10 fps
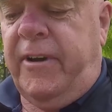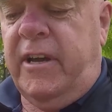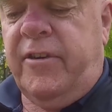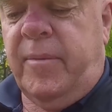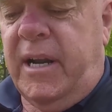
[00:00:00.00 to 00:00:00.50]

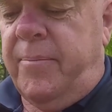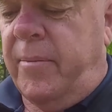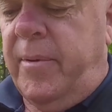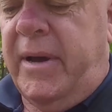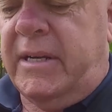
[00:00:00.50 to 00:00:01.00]
value for money,
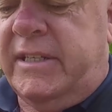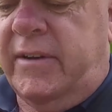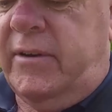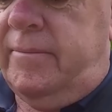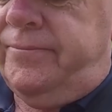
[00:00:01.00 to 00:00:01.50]
probably about a
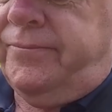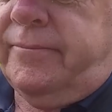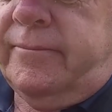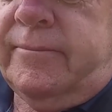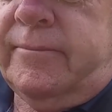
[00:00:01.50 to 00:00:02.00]
7.
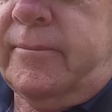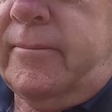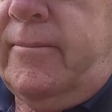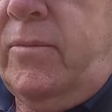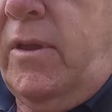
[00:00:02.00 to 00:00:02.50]

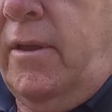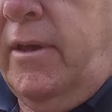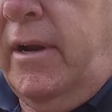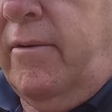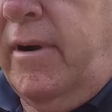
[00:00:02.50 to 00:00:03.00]

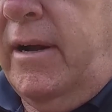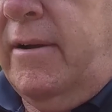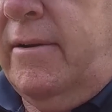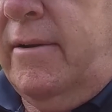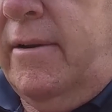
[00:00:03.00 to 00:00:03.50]
They're
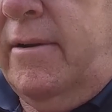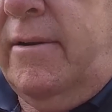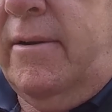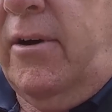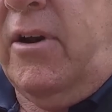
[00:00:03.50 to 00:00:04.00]

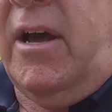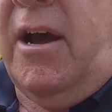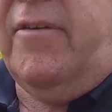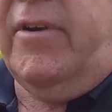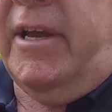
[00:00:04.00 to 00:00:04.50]
not
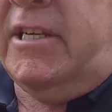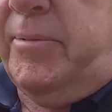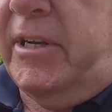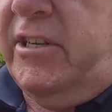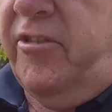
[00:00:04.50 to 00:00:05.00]
overly
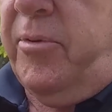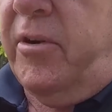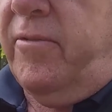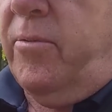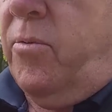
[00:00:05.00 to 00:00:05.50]
expensive,
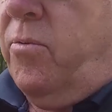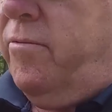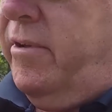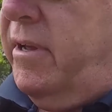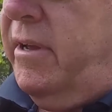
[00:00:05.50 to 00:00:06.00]
but
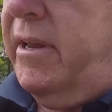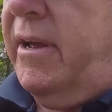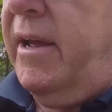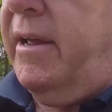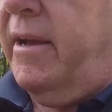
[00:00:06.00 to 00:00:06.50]
you can get
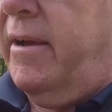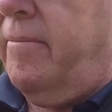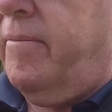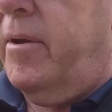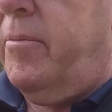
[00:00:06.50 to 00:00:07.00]

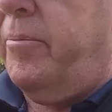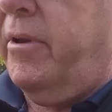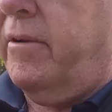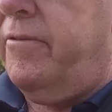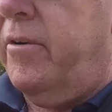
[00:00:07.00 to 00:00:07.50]
a
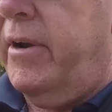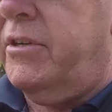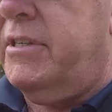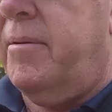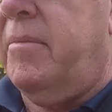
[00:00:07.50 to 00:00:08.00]
MOBULA for around
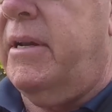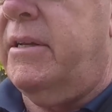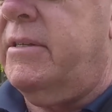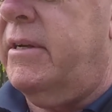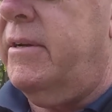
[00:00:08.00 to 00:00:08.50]
the same money.
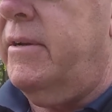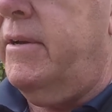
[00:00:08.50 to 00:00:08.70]
So.